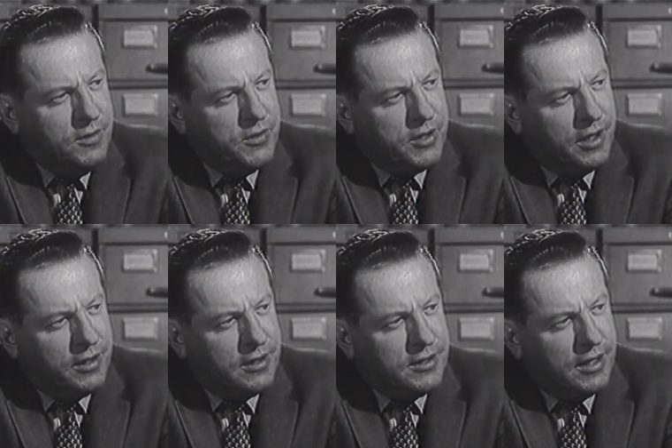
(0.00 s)
You
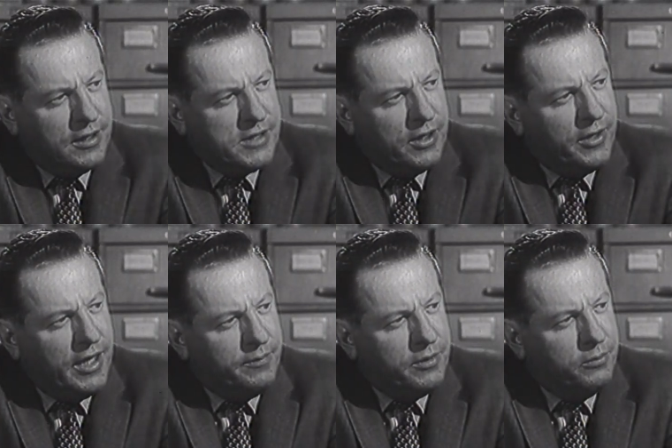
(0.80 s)
started to tell us how he
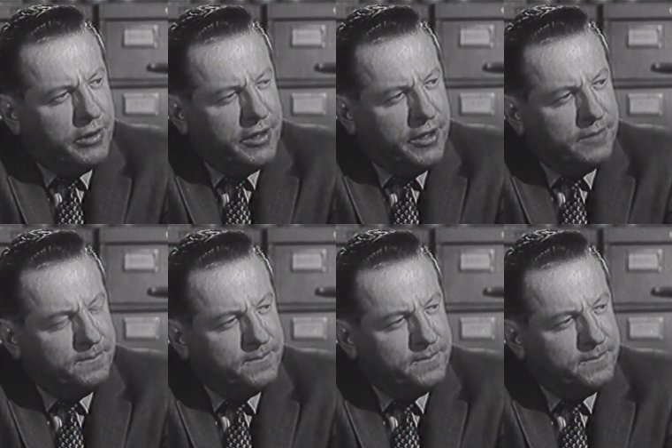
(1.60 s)
happened to bring in.